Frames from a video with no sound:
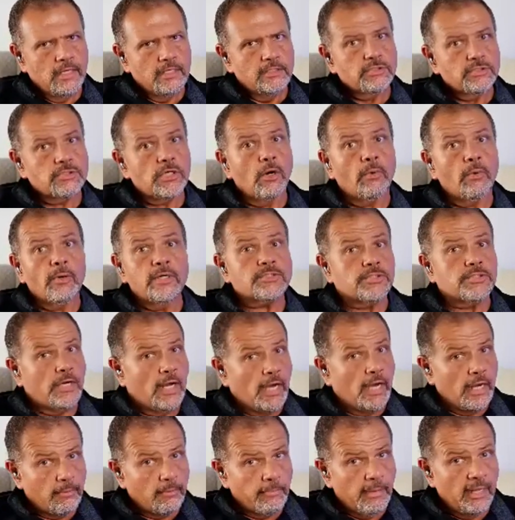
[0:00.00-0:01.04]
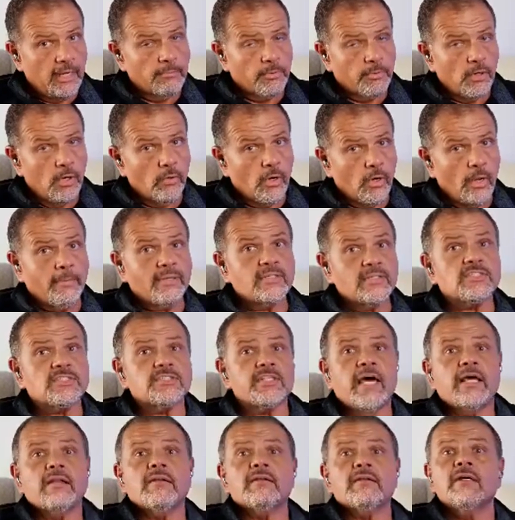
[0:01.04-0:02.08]
So it's an automated program. It's
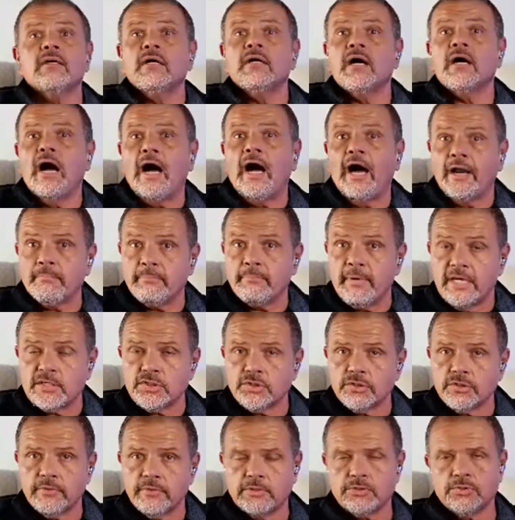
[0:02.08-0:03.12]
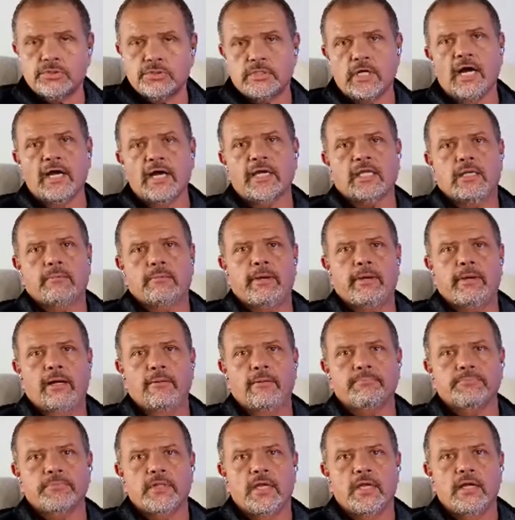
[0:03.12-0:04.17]
that automation that you're talking about
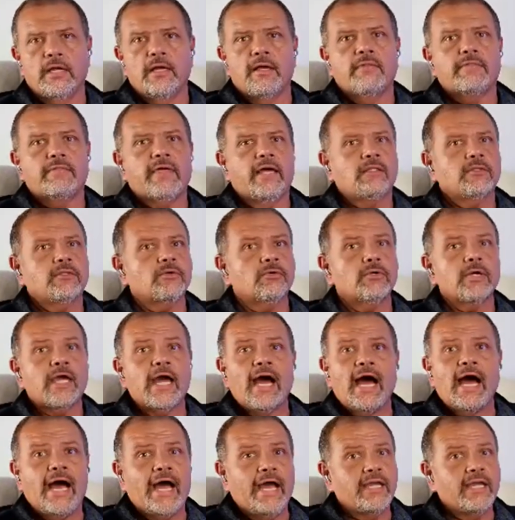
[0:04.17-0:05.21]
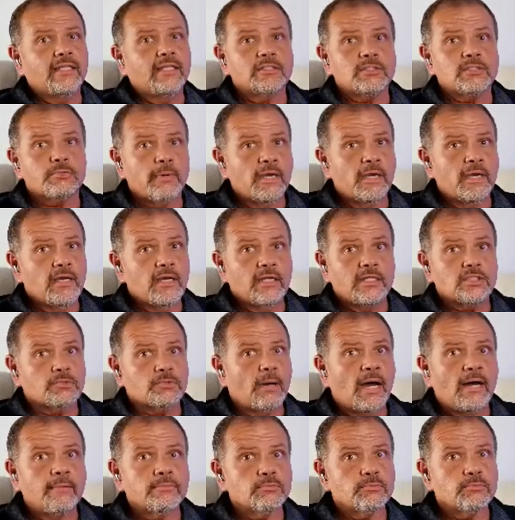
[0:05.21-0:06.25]
that little guy in his in his
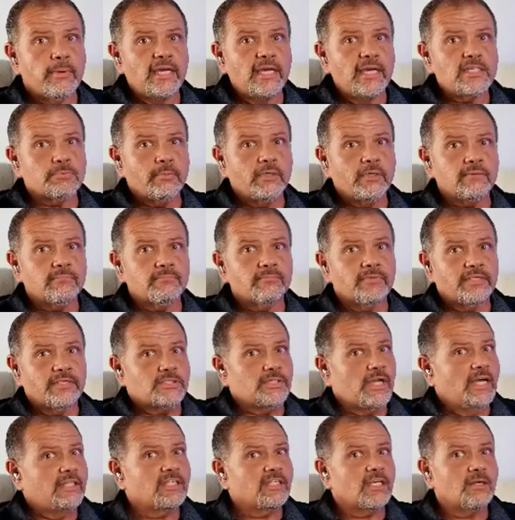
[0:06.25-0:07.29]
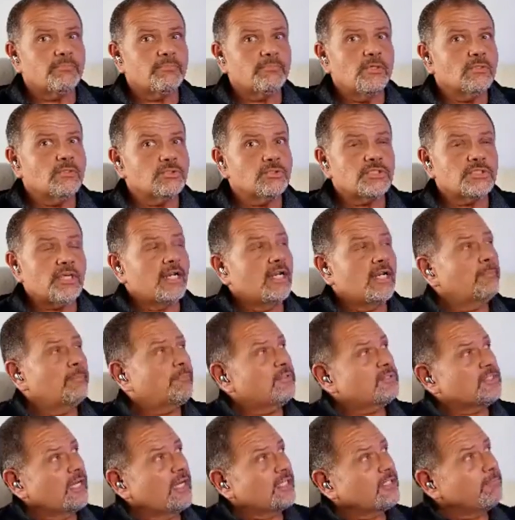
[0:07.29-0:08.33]
mom's basement that's got the computer set up,
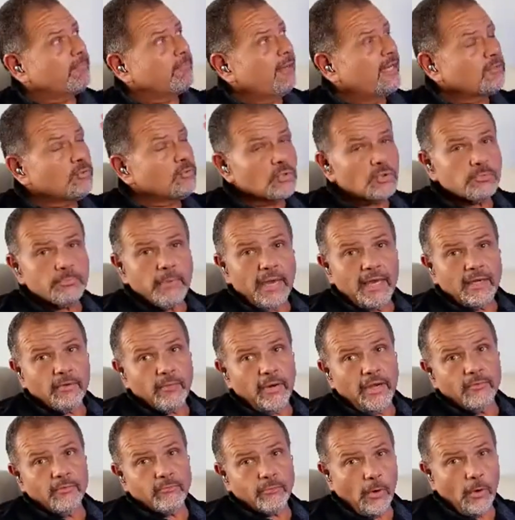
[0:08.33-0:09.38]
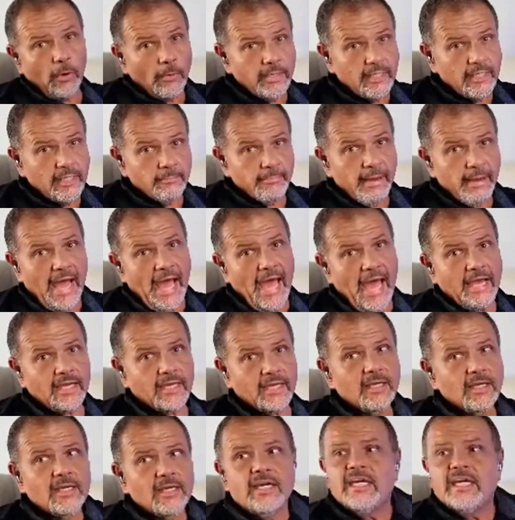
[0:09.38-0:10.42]
that's got the matrix background rolling in the back.
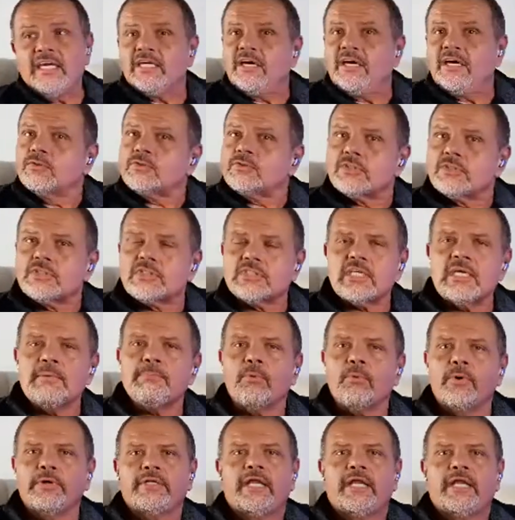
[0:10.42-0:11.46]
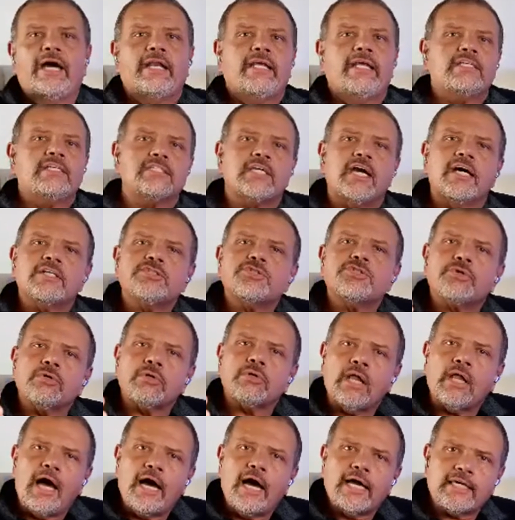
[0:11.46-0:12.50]
He mm-hmm. goes to sleep one night. He's got your
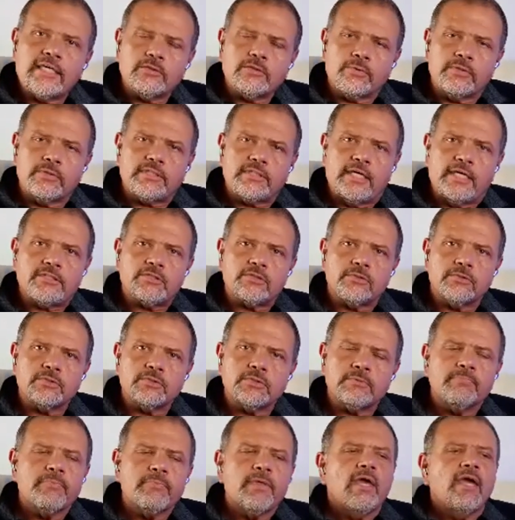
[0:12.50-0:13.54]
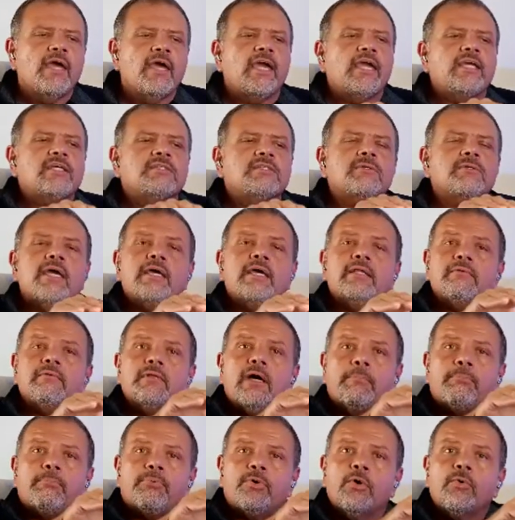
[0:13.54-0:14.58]
login credentials. He's it,
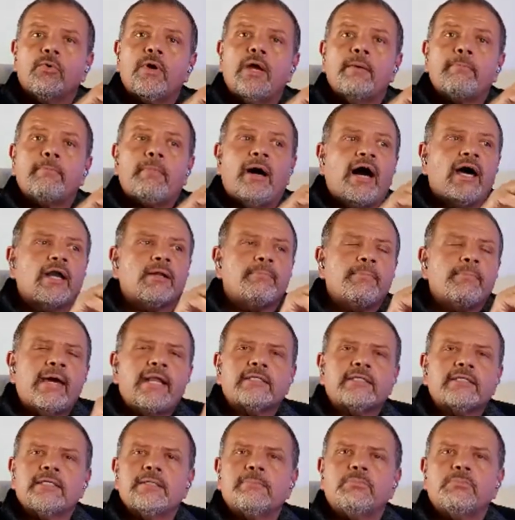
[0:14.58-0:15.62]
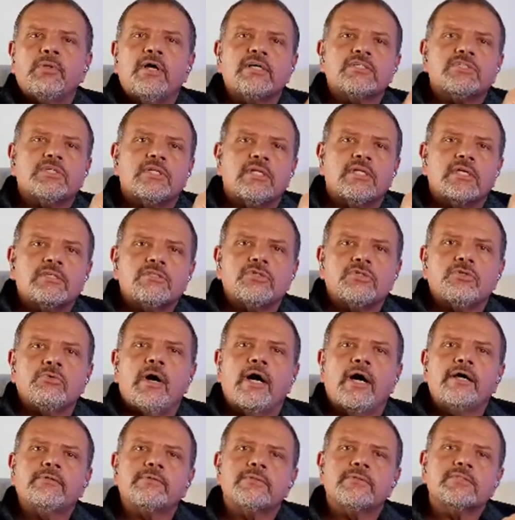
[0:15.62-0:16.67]
a program automatically plugs it into
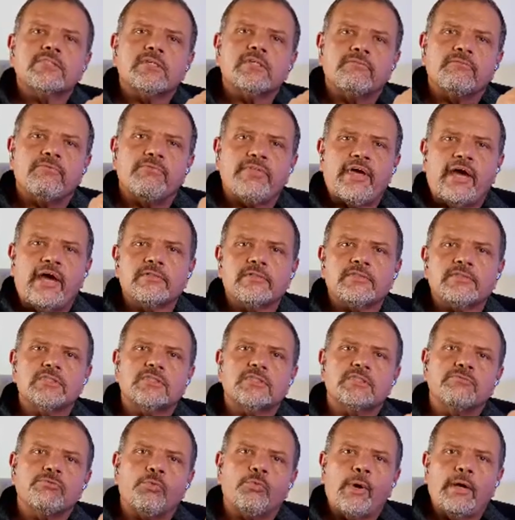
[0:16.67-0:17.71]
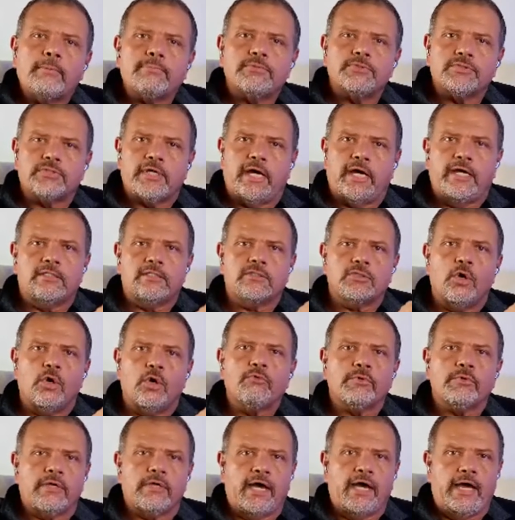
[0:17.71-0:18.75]
hundreds of thousands of websites
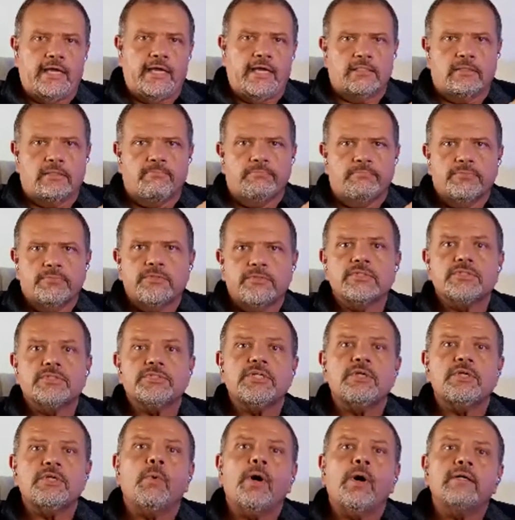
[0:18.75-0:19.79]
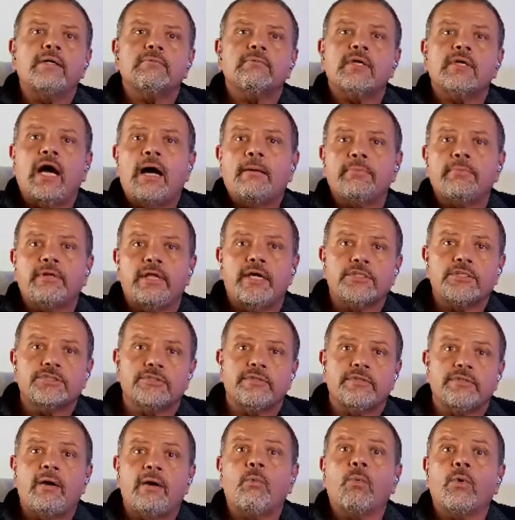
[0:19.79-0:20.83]
overnight to see right. what
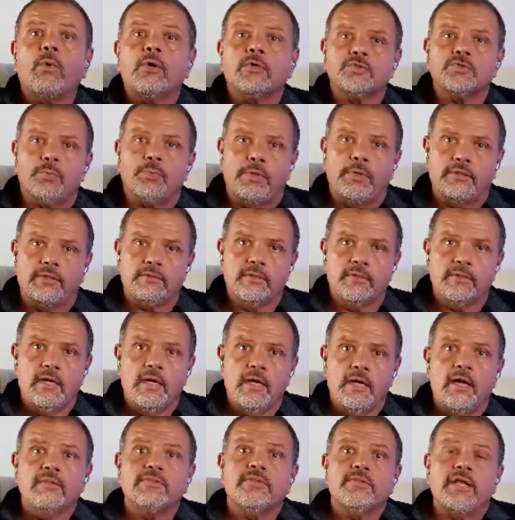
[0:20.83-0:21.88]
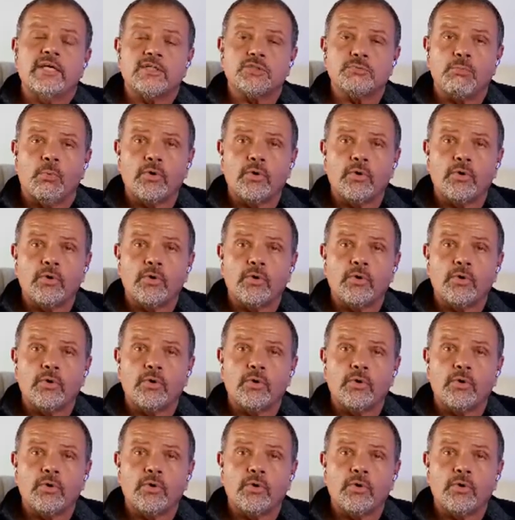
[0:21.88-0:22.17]
combination that works with. The next